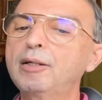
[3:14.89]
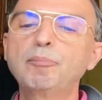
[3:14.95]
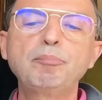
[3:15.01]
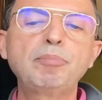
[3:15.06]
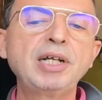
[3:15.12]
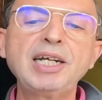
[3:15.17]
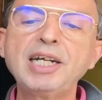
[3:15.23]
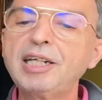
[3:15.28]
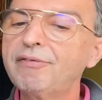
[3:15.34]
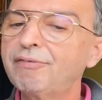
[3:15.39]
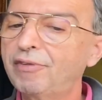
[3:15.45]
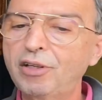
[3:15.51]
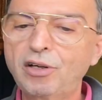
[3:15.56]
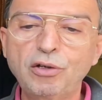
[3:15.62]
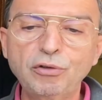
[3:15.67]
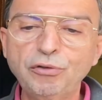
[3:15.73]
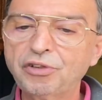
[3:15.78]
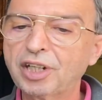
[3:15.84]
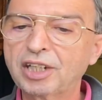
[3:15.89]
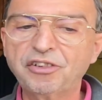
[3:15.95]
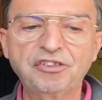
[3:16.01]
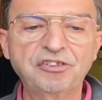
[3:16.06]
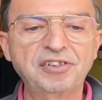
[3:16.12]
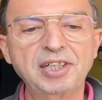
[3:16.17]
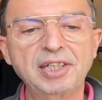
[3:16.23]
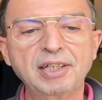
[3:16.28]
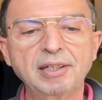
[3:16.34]
Believe no such
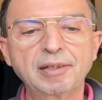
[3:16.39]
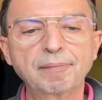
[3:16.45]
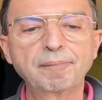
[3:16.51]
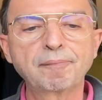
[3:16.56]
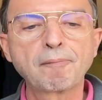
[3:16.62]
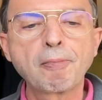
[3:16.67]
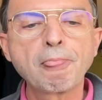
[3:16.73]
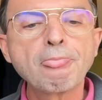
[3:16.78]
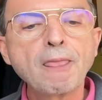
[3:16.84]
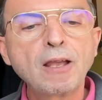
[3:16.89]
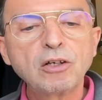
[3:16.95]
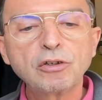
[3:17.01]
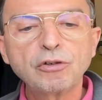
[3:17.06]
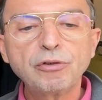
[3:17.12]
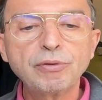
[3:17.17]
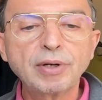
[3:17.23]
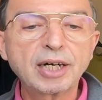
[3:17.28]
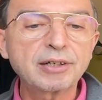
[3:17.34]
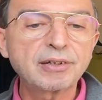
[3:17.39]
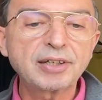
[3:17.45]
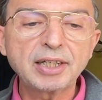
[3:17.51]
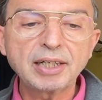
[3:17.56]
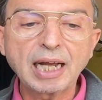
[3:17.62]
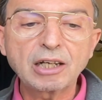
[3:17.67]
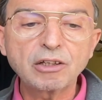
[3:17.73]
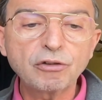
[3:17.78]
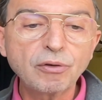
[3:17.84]
thing. You
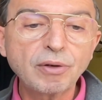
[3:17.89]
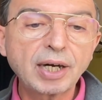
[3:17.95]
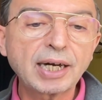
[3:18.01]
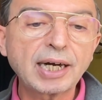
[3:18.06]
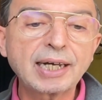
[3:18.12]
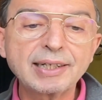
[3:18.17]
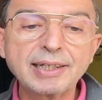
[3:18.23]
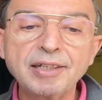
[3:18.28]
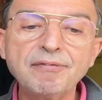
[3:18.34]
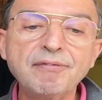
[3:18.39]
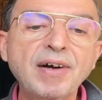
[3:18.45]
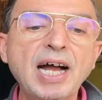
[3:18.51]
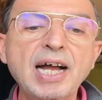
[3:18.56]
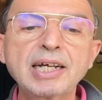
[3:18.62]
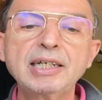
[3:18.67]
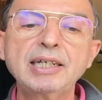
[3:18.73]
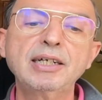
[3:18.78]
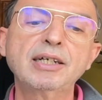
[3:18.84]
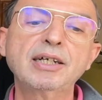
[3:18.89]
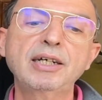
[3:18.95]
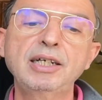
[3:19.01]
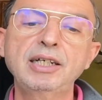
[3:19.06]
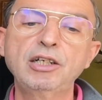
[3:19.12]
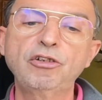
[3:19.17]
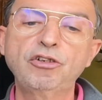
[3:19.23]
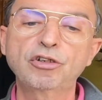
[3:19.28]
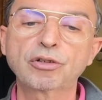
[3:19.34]
are a divine
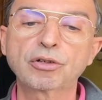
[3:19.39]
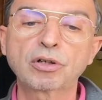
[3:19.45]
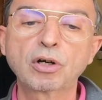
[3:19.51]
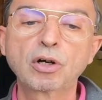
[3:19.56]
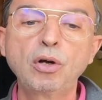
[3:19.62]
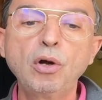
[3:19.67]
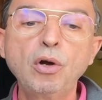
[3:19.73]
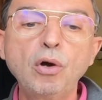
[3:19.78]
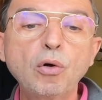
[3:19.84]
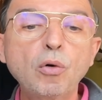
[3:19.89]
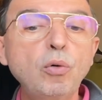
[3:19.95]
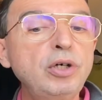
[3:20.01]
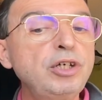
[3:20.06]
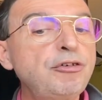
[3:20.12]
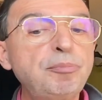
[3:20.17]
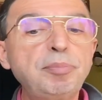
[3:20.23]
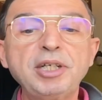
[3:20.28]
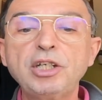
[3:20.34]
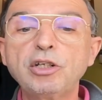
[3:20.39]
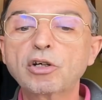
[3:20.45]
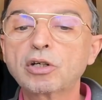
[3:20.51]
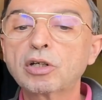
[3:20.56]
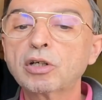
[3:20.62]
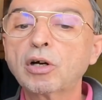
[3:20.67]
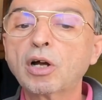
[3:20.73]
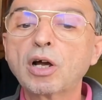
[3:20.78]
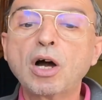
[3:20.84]
creature who is
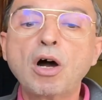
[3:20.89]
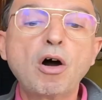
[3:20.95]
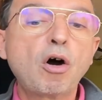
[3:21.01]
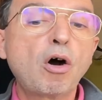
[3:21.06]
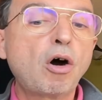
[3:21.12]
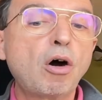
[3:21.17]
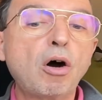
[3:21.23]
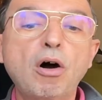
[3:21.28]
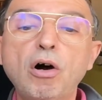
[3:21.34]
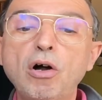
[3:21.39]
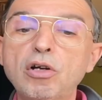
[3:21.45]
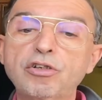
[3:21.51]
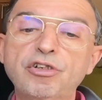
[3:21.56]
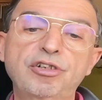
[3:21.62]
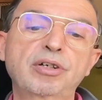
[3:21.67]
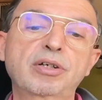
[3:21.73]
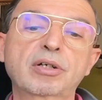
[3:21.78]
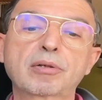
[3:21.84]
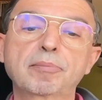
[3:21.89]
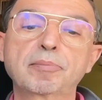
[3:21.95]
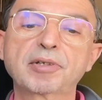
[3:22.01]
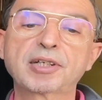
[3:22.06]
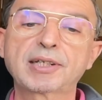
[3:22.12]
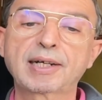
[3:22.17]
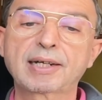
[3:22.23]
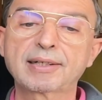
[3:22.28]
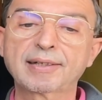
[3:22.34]
beyond all
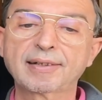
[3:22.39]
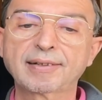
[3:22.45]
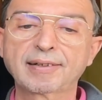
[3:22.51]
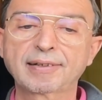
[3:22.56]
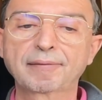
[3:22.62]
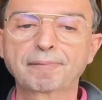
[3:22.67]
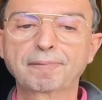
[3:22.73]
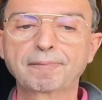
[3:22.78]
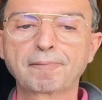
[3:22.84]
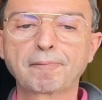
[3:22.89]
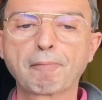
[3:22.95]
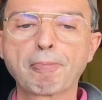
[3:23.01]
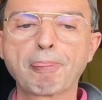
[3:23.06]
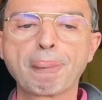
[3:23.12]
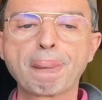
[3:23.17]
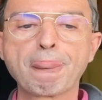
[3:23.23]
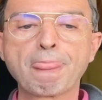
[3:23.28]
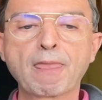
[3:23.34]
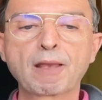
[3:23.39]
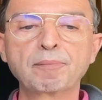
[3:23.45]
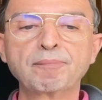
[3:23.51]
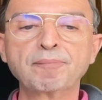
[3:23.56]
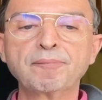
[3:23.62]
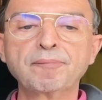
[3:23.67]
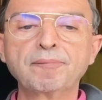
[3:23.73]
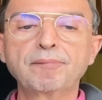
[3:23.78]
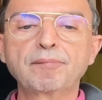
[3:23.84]
circumstance.
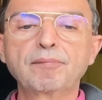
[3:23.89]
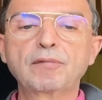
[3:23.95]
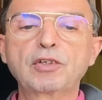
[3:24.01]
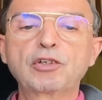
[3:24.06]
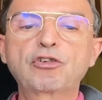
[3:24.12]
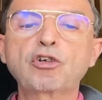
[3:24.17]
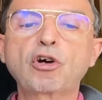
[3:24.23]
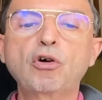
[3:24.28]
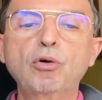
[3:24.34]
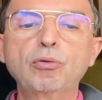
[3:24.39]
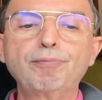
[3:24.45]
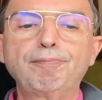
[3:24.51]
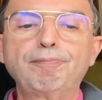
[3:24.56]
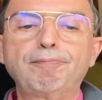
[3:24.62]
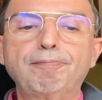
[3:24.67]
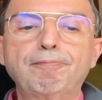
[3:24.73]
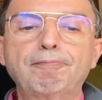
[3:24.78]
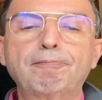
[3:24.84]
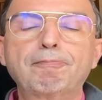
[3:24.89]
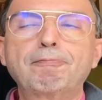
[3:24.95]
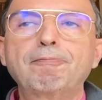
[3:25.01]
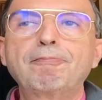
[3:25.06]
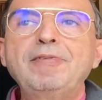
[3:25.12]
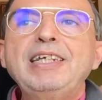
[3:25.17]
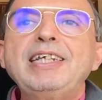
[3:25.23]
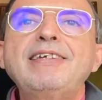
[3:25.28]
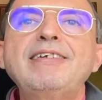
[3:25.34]
So
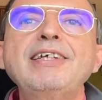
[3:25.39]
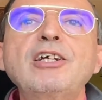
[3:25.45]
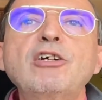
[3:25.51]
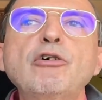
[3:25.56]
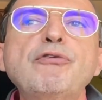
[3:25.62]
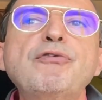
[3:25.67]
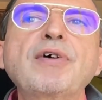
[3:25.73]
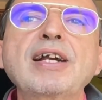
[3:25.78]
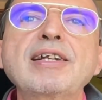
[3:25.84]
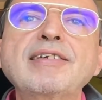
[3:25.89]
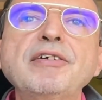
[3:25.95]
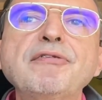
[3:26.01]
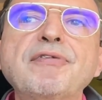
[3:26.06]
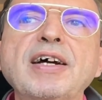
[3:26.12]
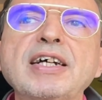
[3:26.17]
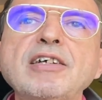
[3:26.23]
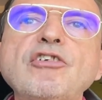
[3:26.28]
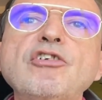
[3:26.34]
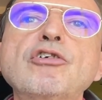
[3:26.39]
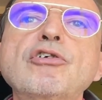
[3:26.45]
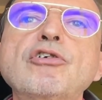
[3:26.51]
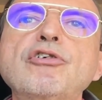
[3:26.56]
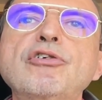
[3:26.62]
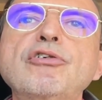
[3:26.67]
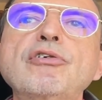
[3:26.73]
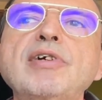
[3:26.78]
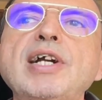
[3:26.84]
this ego falsifies your
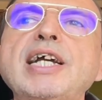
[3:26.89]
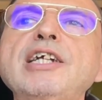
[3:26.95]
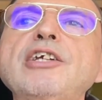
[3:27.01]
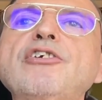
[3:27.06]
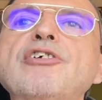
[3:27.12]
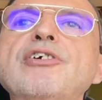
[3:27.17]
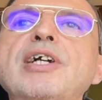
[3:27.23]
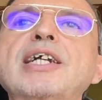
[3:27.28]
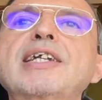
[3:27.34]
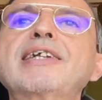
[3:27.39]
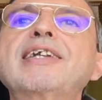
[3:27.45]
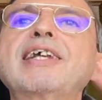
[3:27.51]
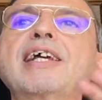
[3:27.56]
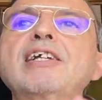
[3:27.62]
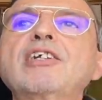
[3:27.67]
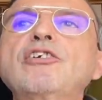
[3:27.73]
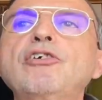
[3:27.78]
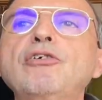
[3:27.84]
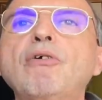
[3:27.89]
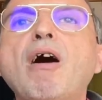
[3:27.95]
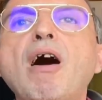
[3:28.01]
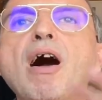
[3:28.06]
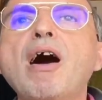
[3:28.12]
true nature and tells you,